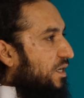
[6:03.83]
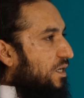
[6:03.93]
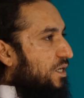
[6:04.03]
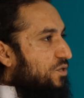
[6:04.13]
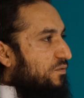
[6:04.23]

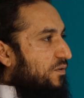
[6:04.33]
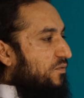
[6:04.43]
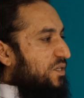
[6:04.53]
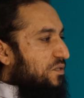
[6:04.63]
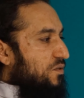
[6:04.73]
English
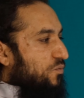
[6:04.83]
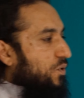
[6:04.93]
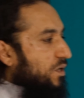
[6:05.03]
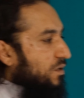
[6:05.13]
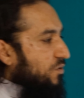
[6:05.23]
equivalent,
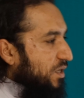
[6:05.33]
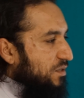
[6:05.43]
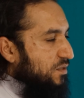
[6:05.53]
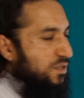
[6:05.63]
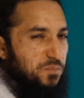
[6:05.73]
you can
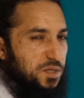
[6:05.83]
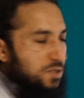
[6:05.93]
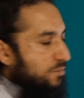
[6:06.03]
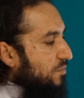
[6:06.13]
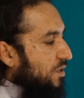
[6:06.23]
see
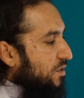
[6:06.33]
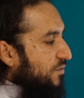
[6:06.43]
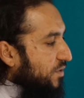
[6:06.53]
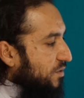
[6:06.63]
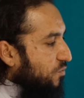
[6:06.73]

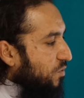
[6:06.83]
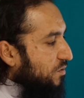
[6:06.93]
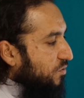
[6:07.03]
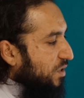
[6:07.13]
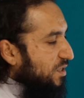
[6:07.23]
different
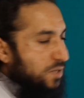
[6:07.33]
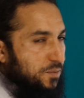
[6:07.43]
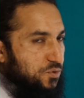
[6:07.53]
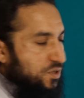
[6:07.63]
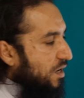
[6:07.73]
one.
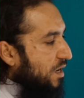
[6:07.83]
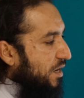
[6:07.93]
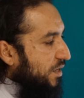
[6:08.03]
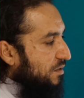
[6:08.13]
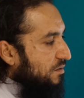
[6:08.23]
Sometimes you see
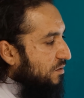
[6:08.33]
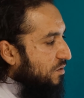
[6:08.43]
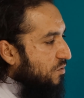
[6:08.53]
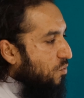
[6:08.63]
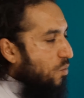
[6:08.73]
I,
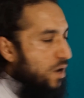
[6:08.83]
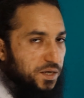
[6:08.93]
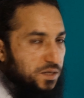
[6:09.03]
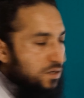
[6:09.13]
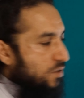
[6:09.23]

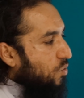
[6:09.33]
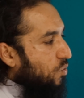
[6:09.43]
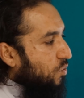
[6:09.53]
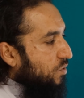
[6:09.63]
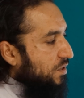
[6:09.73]
Y,
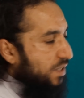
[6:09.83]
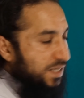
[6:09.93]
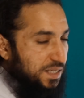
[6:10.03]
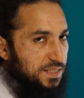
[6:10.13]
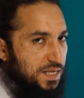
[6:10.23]
or the
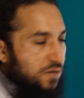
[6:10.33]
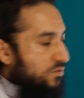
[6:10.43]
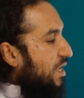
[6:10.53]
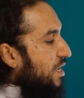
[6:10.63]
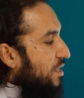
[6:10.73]
E sound.
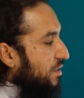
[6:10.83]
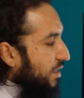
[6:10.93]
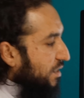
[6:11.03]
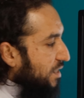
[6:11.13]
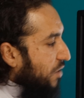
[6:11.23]
The
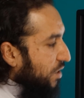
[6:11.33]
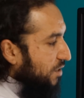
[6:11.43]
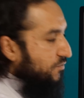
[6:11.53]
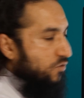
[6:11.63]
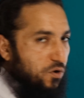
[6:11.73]
E sound is
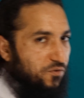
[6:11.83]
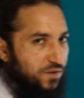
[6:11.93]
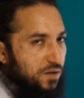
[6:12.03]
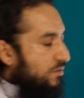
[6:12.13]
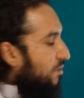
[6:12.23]
for long
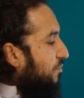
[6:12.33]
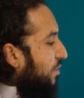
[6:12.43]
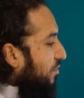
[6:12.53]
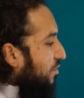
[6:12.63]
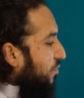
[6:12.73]
vowel, but
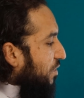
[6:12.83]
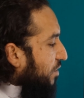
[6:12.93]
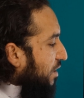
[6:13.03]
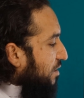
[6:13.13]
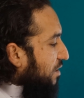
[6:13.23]
the other one you
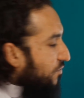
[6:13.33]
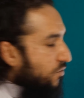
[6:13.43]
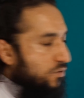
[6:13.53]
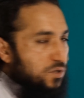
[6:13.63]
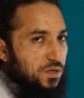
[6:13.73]
can see
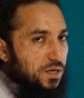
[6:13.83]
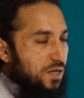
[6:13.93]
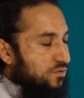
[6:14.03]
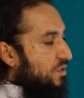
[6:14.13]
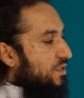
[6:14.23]
for
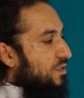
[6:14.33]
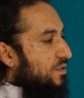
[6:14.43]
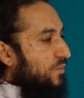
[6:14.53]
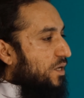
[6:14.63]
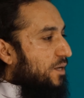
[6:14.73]
consonant.
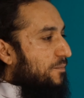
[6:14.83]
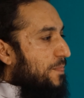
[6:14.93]
Okay.